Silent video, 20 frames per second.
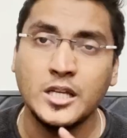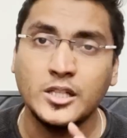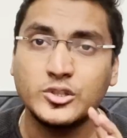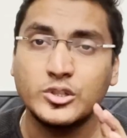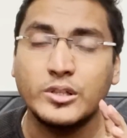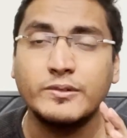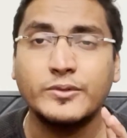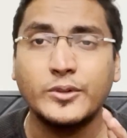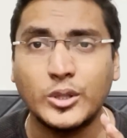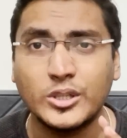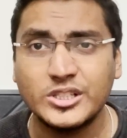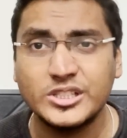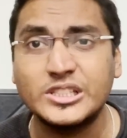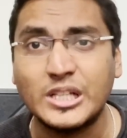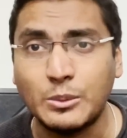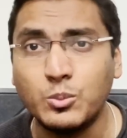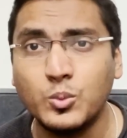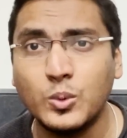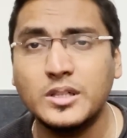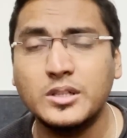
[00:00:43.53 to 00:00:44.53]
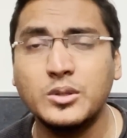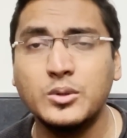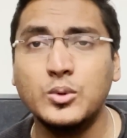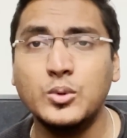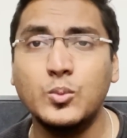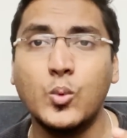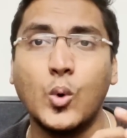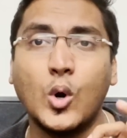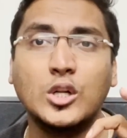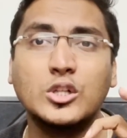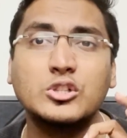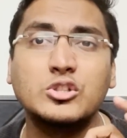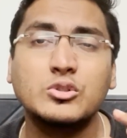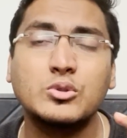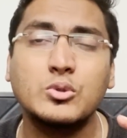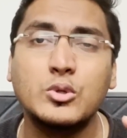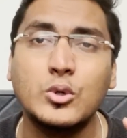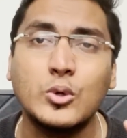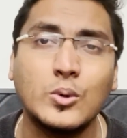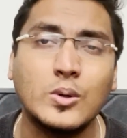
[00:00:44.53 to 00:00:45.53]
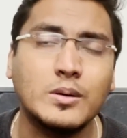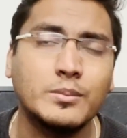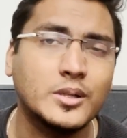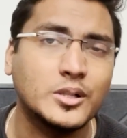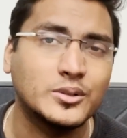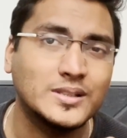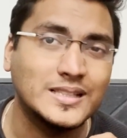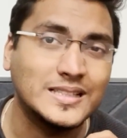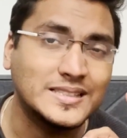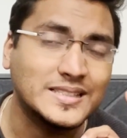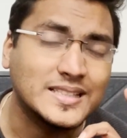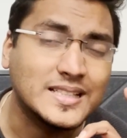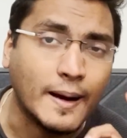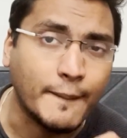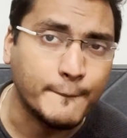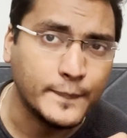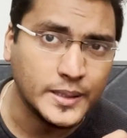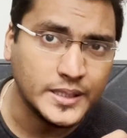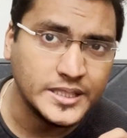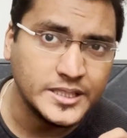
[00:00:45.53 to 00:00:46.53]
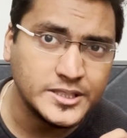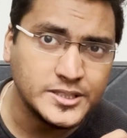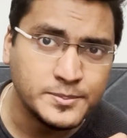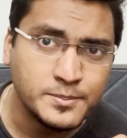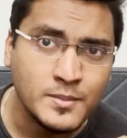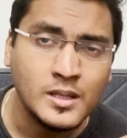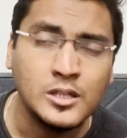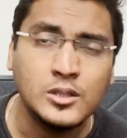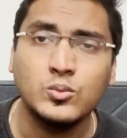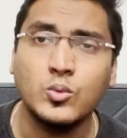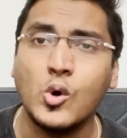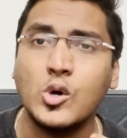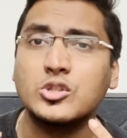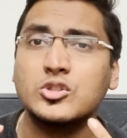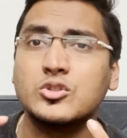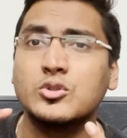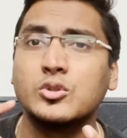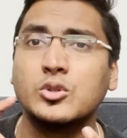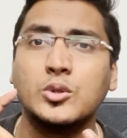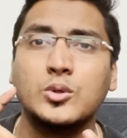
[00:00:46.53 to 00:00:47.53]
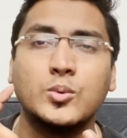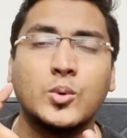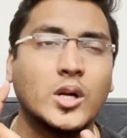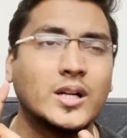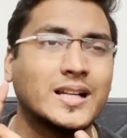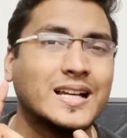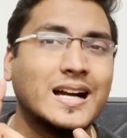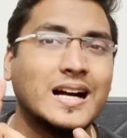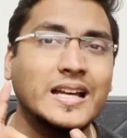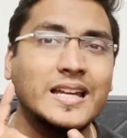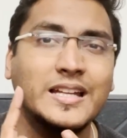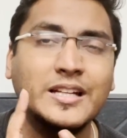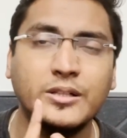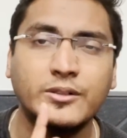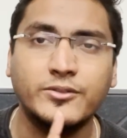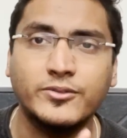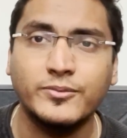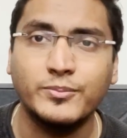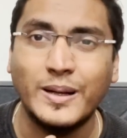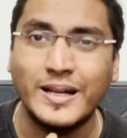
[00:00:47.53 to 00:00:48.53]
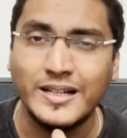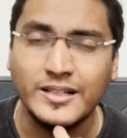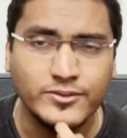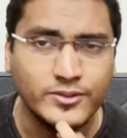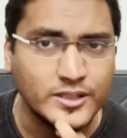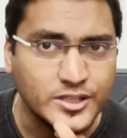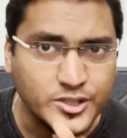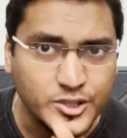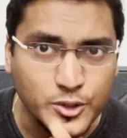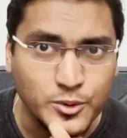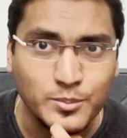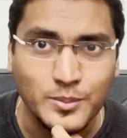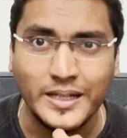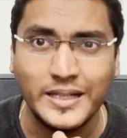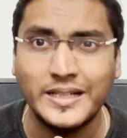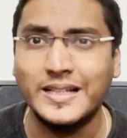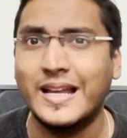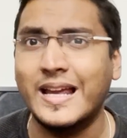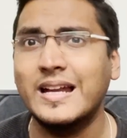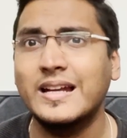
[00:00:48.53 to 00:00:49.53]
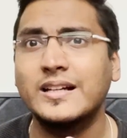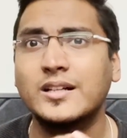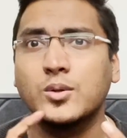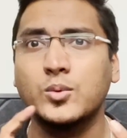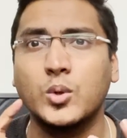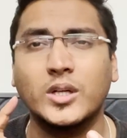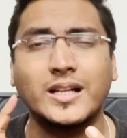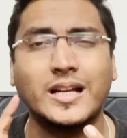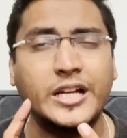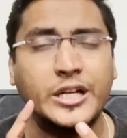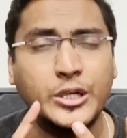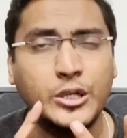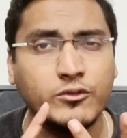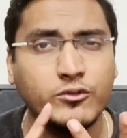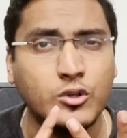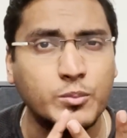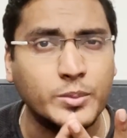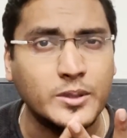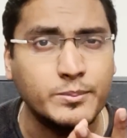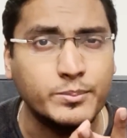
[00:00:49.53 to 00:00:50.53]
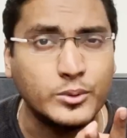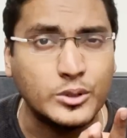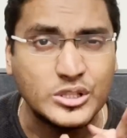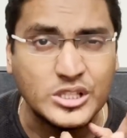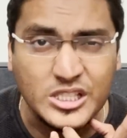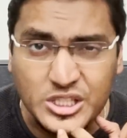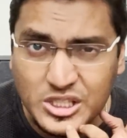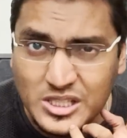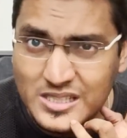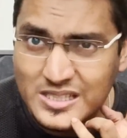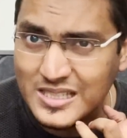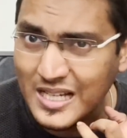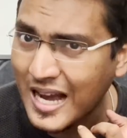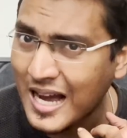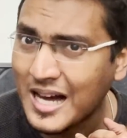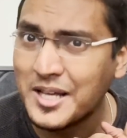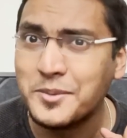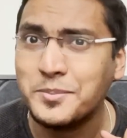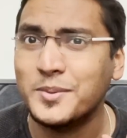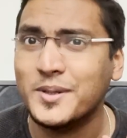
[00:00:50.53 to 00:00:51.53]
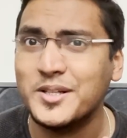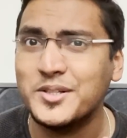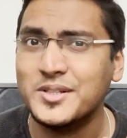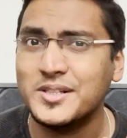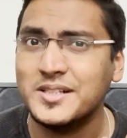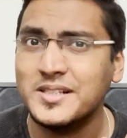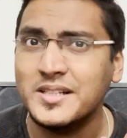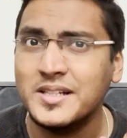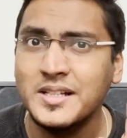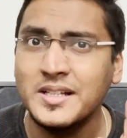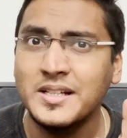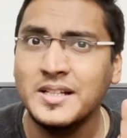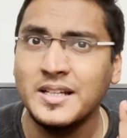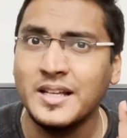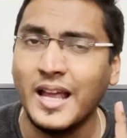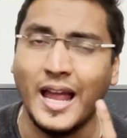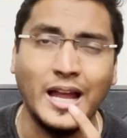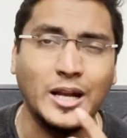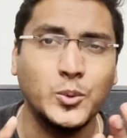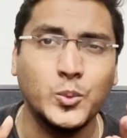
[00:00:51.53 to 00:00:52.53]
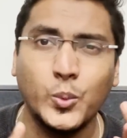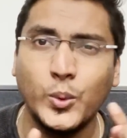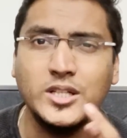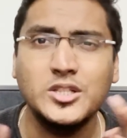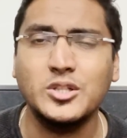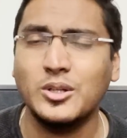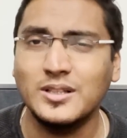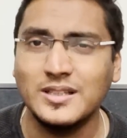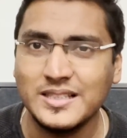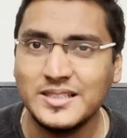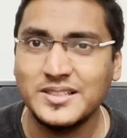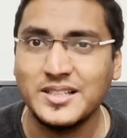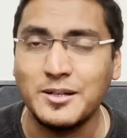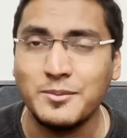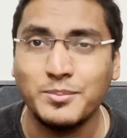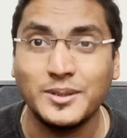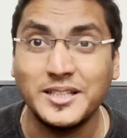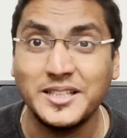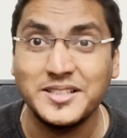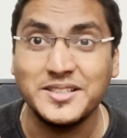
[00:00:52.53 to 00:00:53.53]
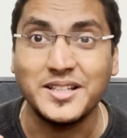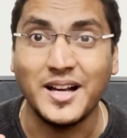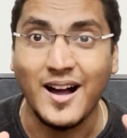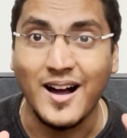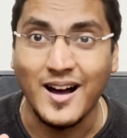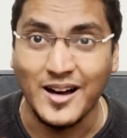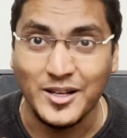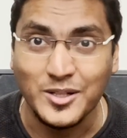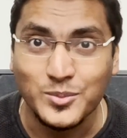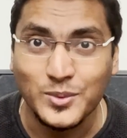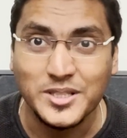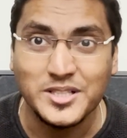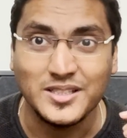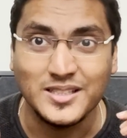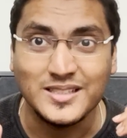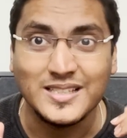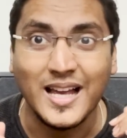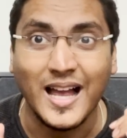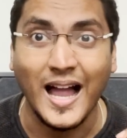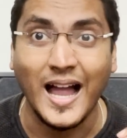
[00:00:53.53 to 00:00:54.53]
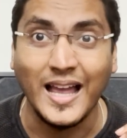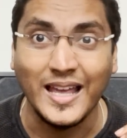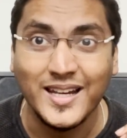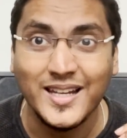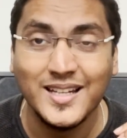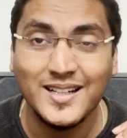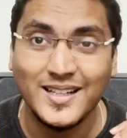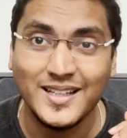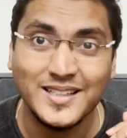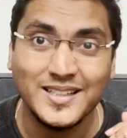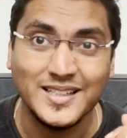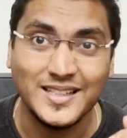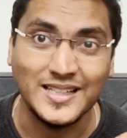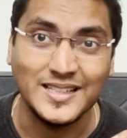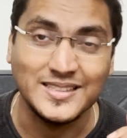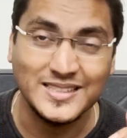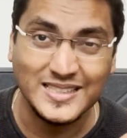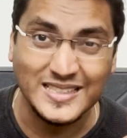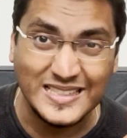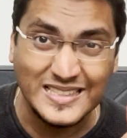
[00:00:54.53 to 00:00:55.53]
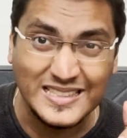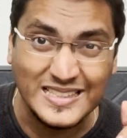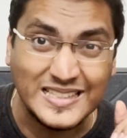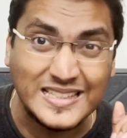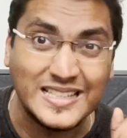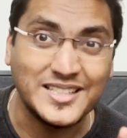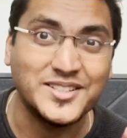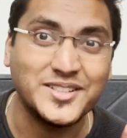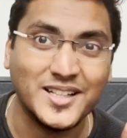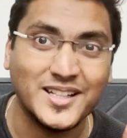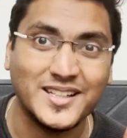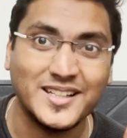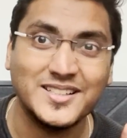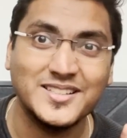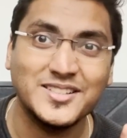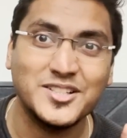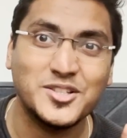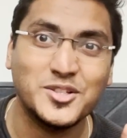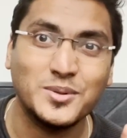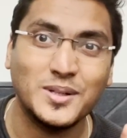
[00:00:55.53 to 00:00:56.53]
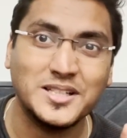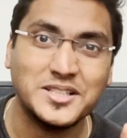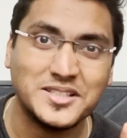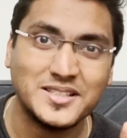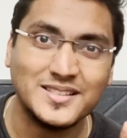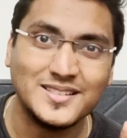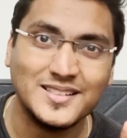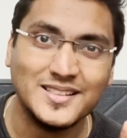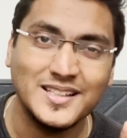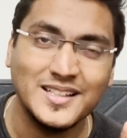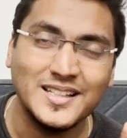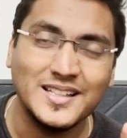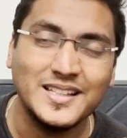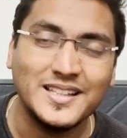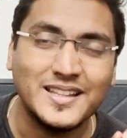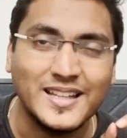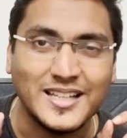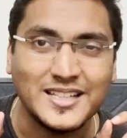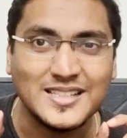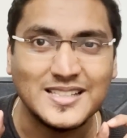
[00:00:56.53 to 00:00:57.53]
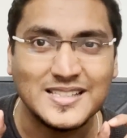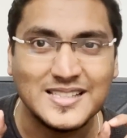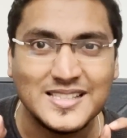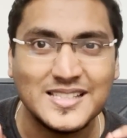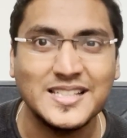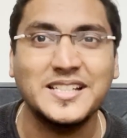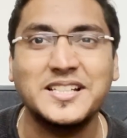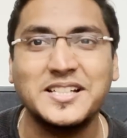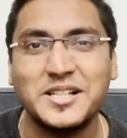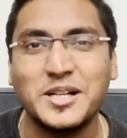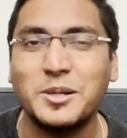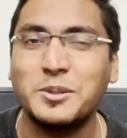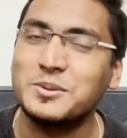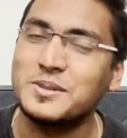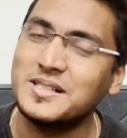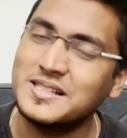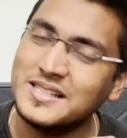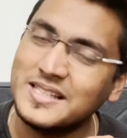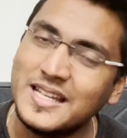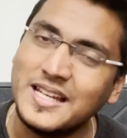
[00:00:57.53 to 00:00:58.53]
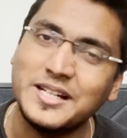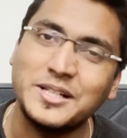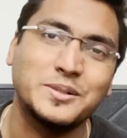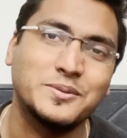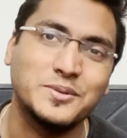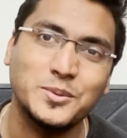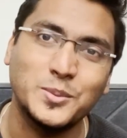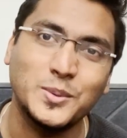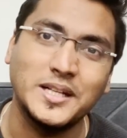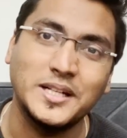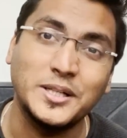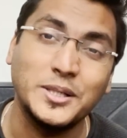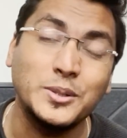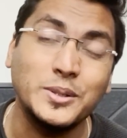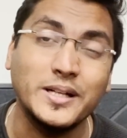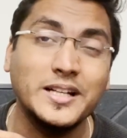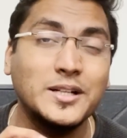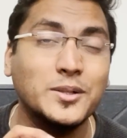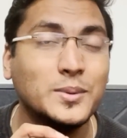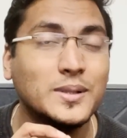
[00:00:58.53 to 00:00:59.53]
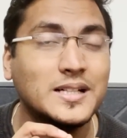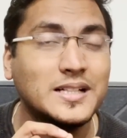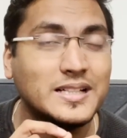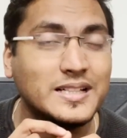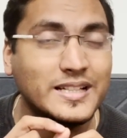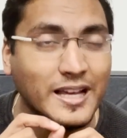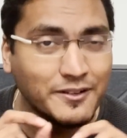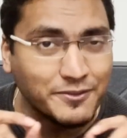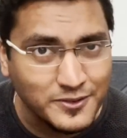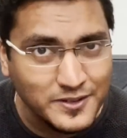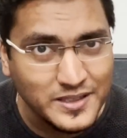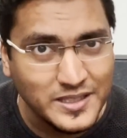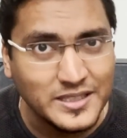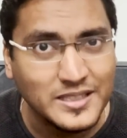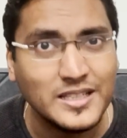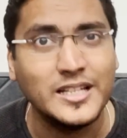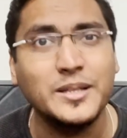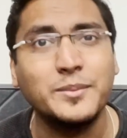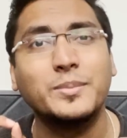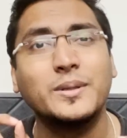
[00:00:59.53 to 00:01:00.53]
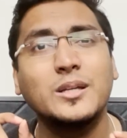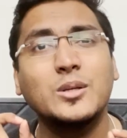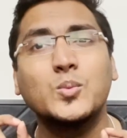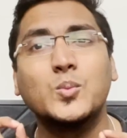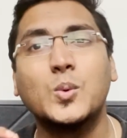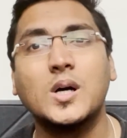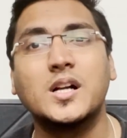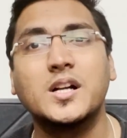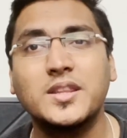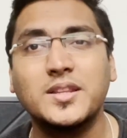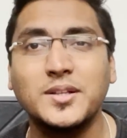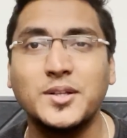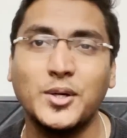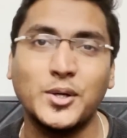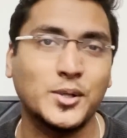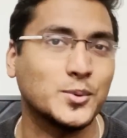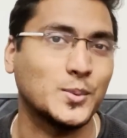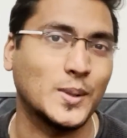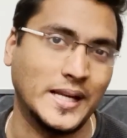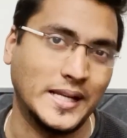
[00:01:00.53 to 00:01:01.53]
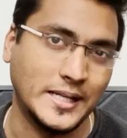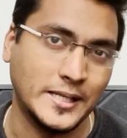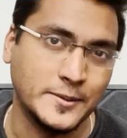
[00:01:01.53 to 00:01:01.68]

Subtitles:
So if you are someone who wants to know about these companies, wants to know what kind of benefits you might get, what kind of open positions are present, and which all these companies are, which is hiring like crazy in this current situation, then stick around till the end of the video. It will definitely be worth your while.